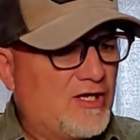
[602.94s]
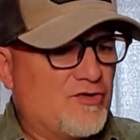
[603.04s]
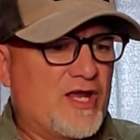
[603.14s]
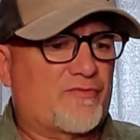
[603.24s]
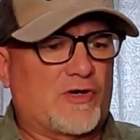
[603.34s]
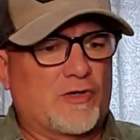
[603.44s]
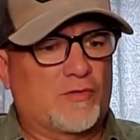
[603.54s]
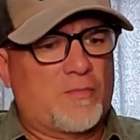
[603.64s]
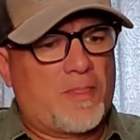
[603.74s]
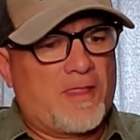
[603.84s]
Dave
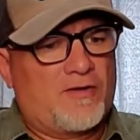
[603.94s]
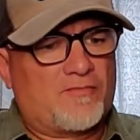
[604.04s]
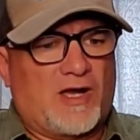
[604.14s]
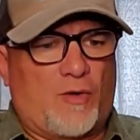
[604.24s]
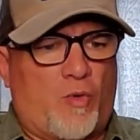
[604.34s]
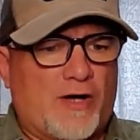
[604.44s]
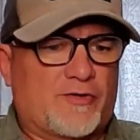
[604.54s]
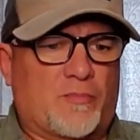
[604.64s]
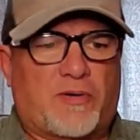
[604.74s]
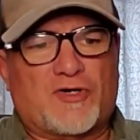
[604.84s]
wrote, I
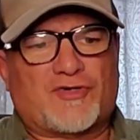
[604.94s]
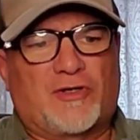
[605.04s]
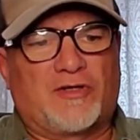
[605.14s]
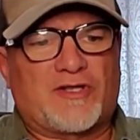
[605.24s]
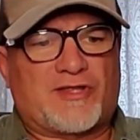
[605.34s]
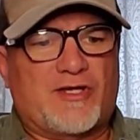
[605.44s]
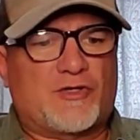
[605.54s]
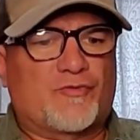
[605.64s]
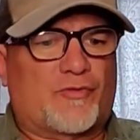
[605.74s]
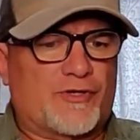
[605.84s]
wanted to personally thank
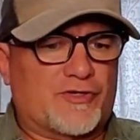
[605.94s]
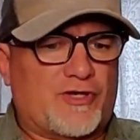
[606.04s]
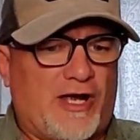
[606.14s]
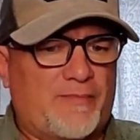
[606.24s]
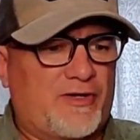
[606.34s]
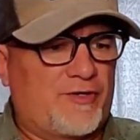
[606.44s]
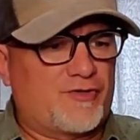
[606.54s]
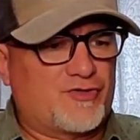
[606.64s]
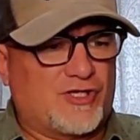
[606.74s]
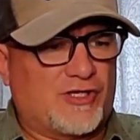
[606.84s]
you for your time and
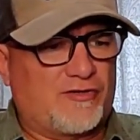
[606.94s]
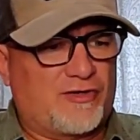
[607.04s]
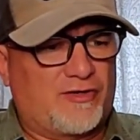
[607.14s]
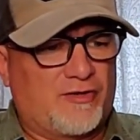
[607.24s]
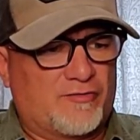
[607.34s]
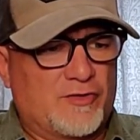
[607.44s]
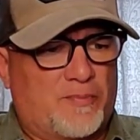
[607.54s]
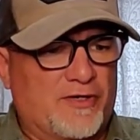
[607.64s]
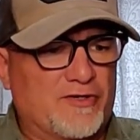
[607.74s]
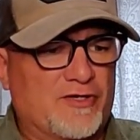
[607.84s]
energy you
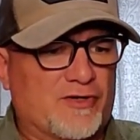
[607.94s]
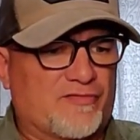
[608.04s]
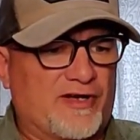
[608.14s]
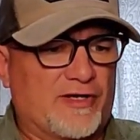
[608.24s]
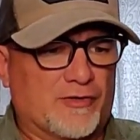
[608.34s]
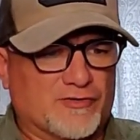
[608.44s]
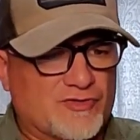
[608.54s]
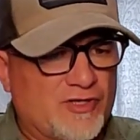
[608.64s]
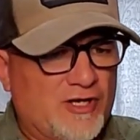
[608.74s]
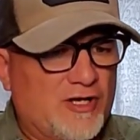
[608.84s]
put into your
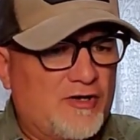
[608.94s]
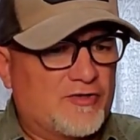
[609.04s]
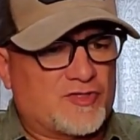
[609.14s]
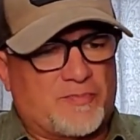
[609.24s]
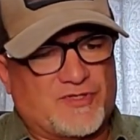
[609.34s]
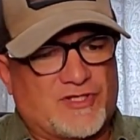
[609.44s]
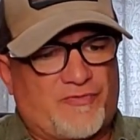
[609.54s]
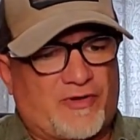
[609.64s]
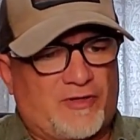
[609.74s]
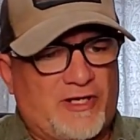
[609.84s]
videos,
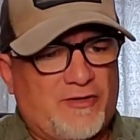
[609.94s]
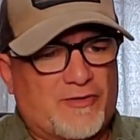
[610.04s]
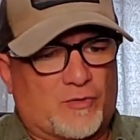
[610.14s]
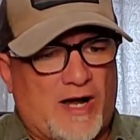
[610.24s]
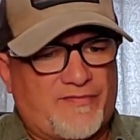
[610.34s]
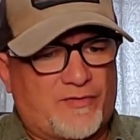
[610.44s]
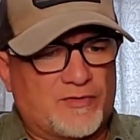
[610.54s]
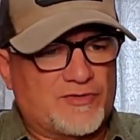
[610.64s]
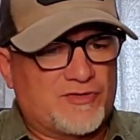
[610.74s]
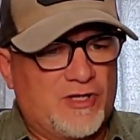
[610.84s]
specifically the
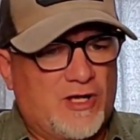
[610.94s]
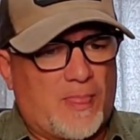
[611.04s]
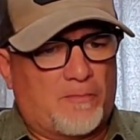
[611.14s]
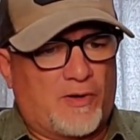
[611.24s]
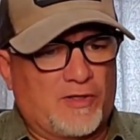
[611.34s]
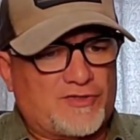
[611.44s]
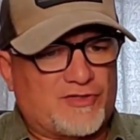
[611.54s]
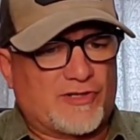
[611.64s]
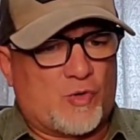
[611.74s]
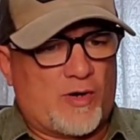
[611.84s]
rifles, bullets,
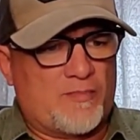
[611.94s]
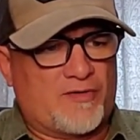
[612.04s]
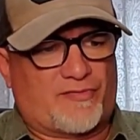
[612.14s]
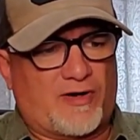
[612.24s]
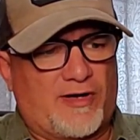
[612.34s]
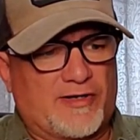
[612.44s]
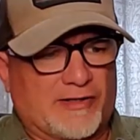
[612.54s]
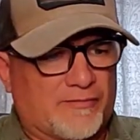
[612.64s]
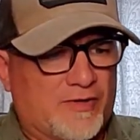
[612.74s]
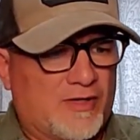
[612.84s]
and equipment for hunting.